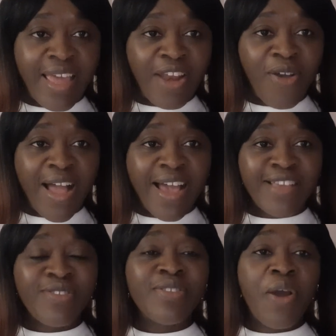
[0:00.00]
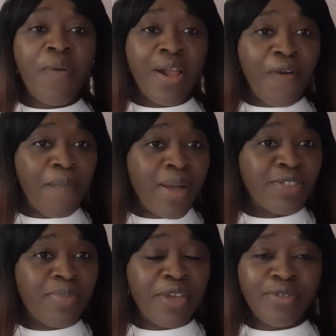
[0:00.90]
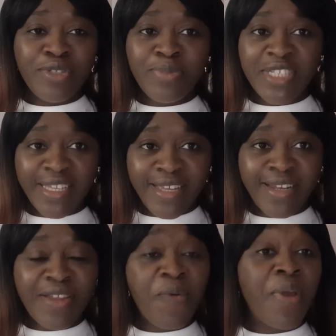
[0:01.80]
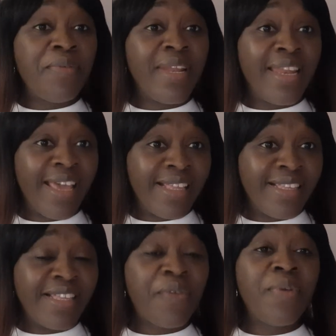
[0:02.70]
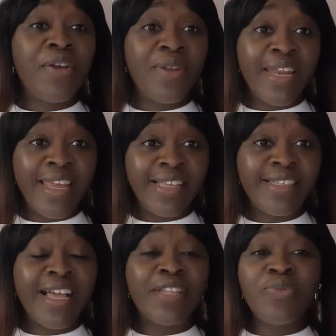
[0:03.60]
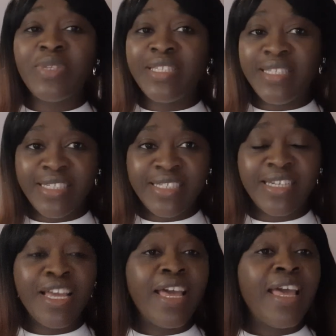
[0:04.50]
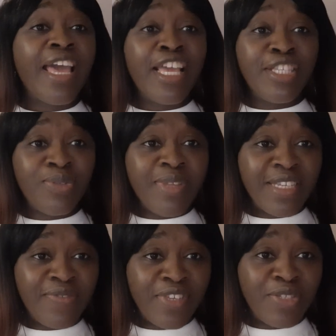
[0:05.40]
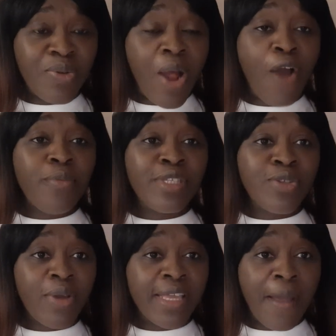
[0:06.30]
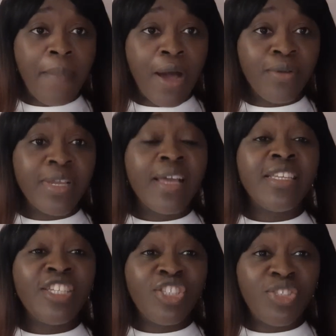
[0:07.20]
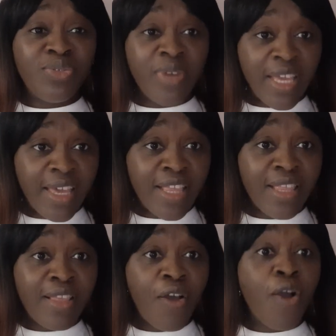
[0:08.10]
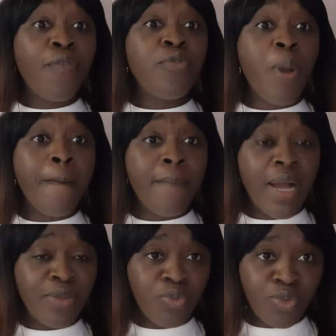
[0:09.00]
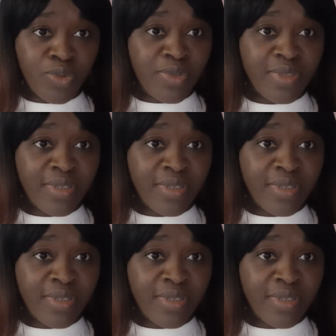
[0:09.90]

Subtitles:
Hello guys, y'all welcome back to my YouTube channel where we learn, we unlearn and we teach. In today's video, I'll be talking about the shrinking of your manhood